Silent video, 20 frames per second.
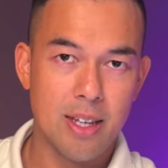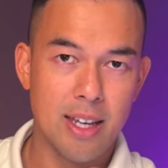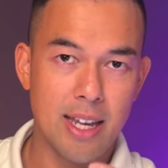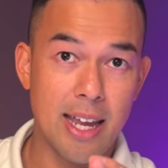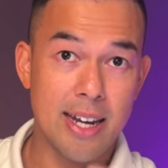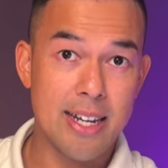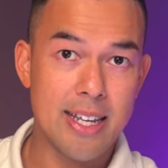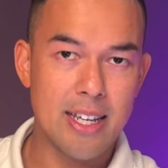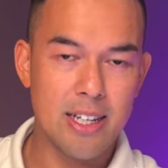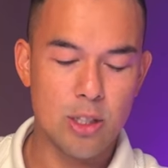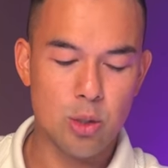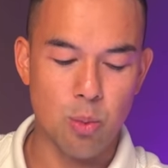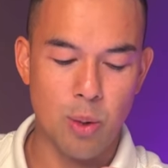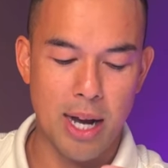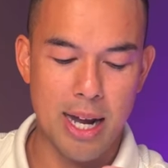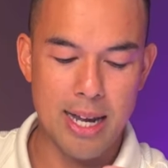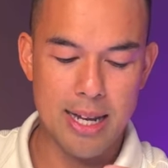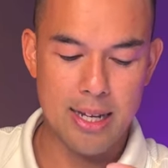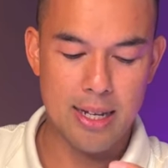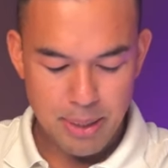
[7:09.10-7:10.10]
and here's
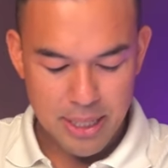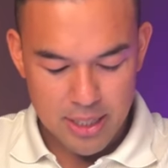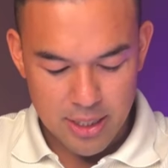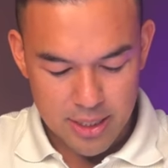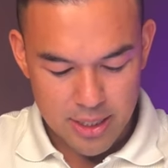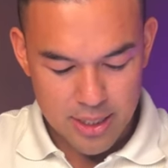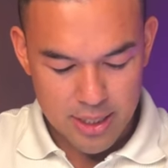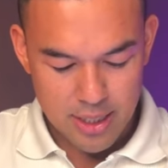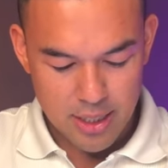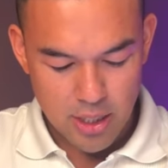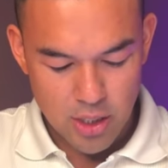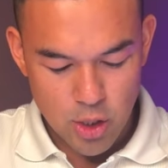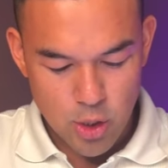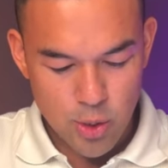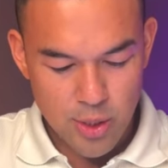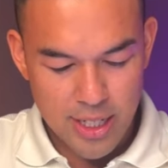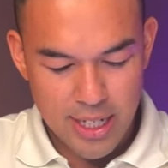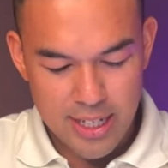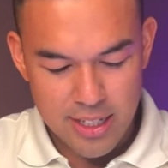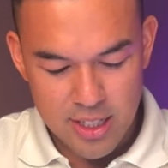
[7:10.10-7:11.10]
why. Because
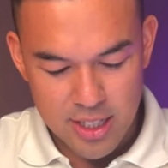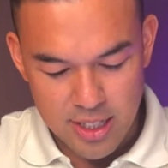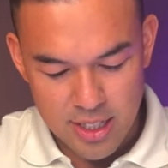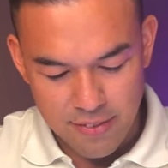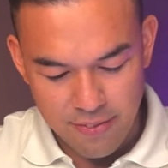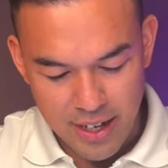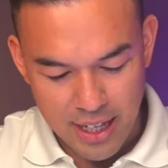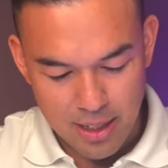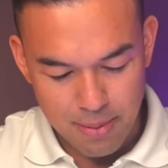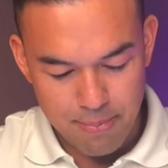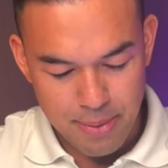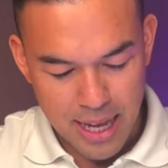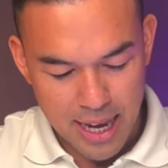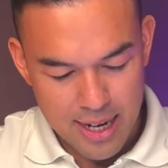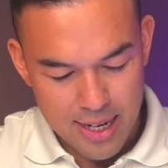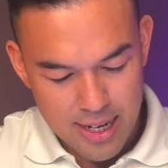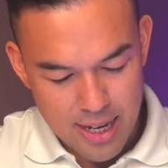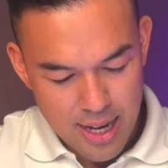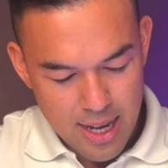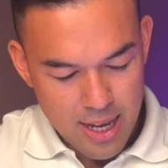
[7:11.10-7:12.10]
you need to develop
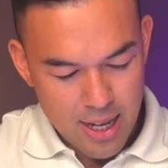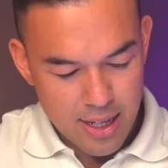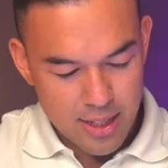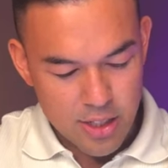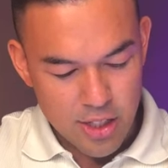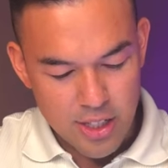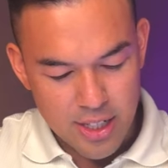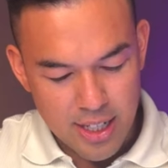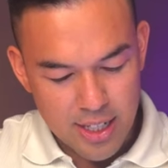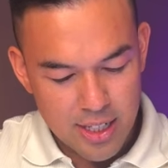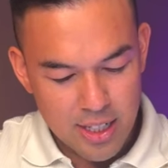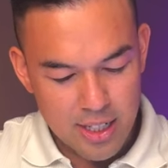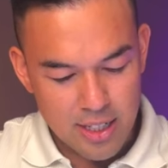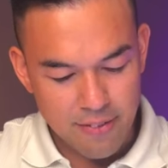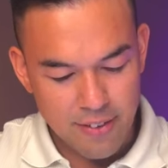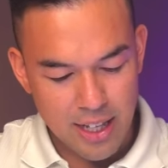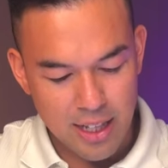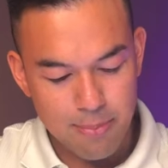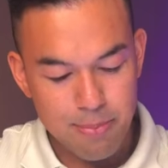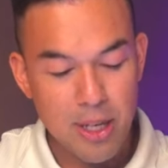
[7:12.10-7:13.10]
that you need to
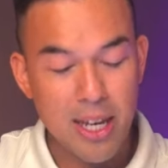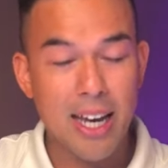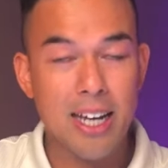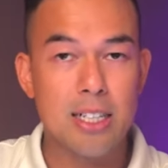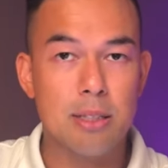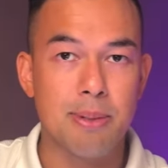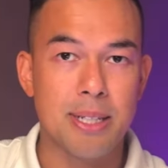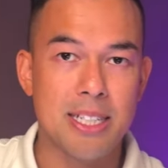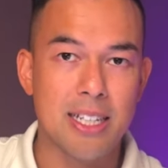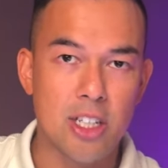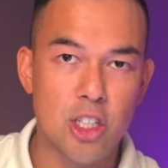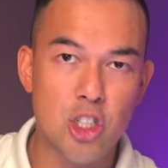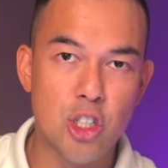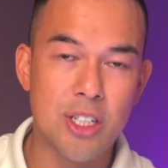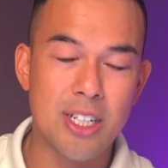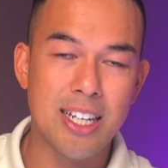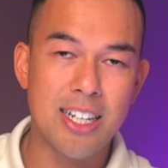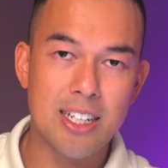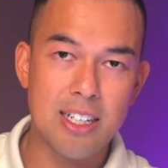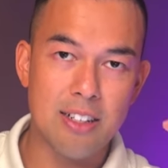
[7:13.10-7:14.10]
develop your expertise. You
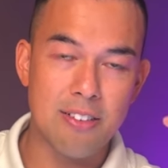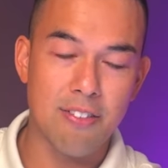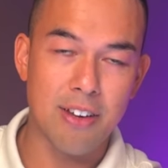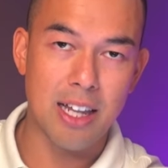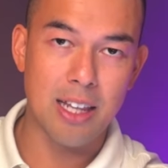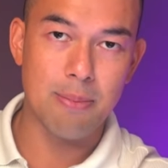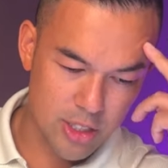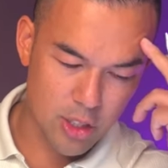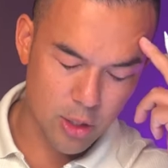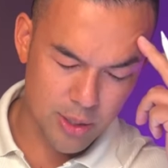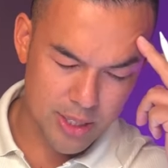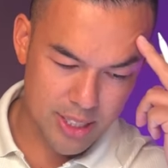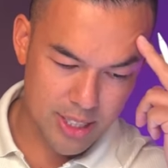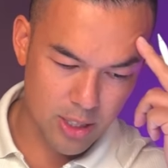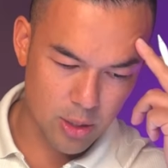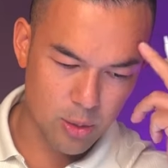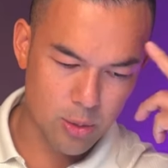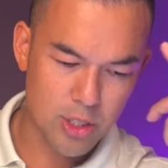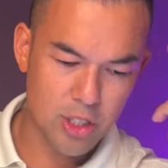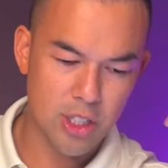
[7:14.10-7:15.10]
need to develop your
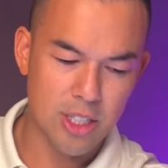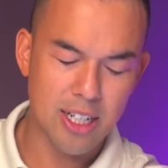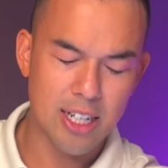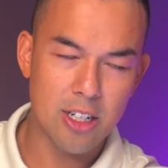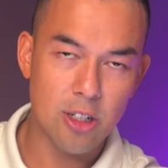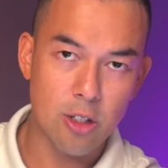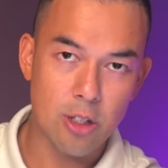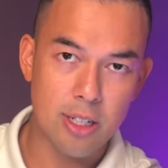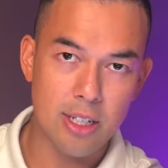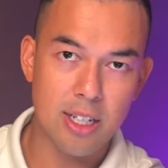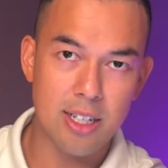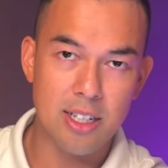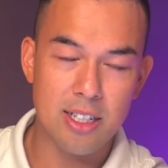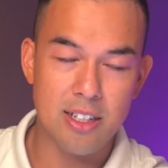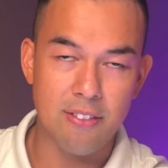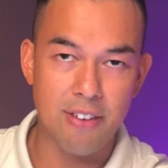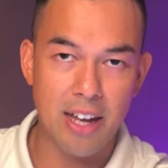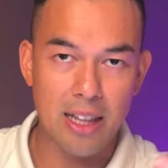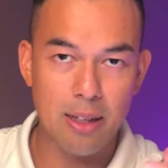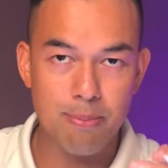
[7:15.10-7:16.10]
skills. You need to
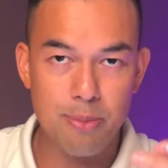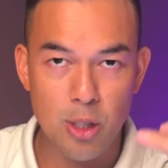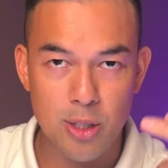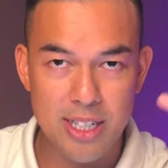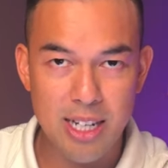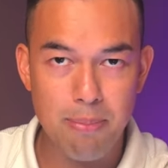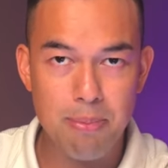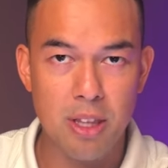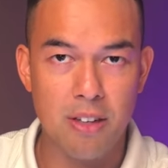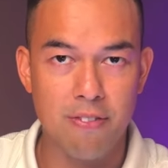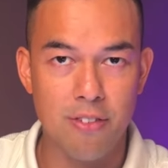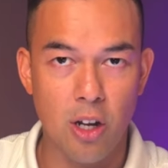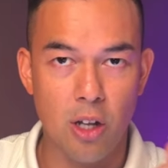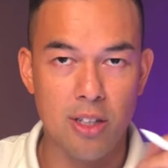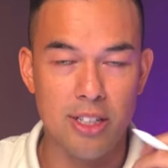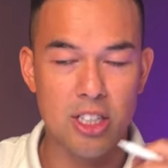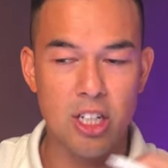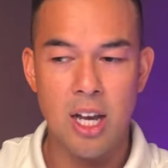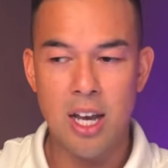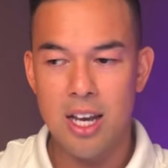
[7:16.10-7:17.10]
develop your depth of
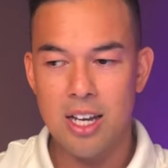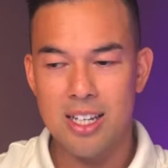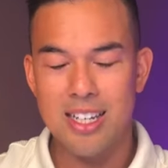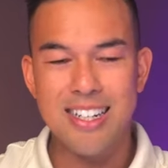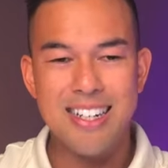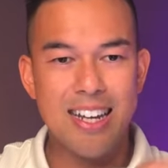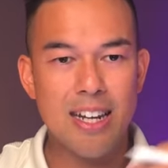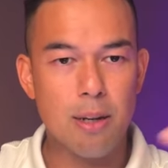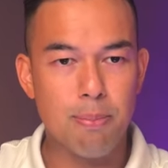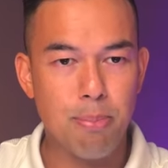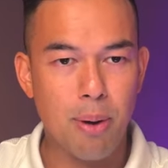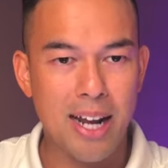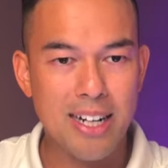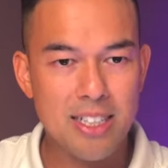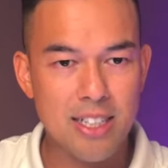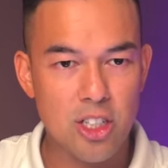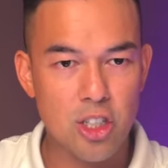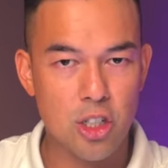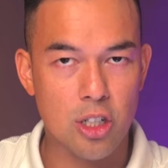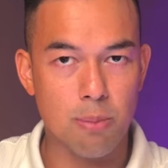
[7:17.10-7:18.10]
knowledge. You need to
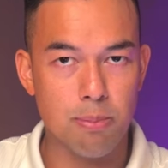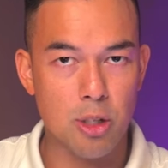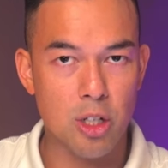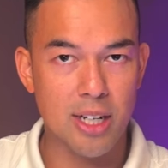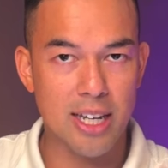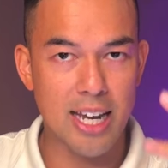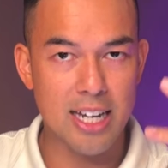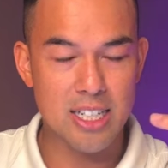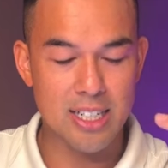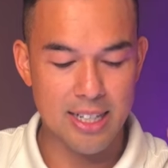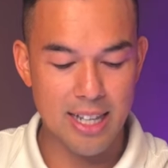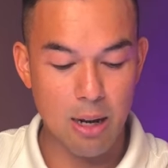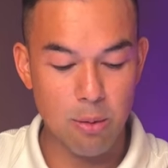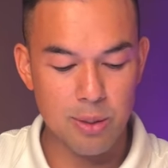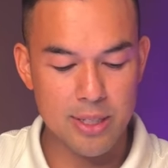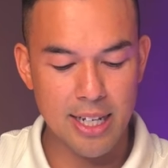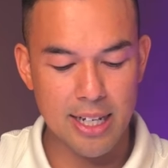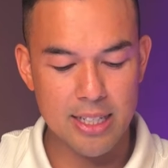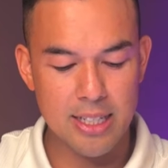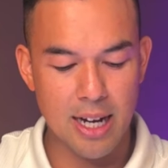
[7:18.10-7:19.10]
practice your communication. That
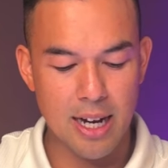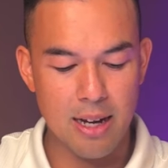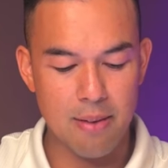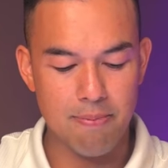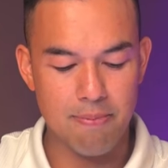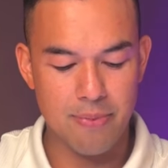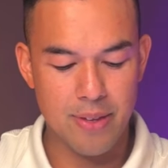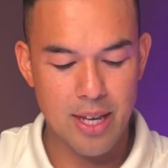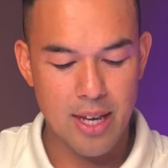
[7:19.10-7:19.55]
will take time.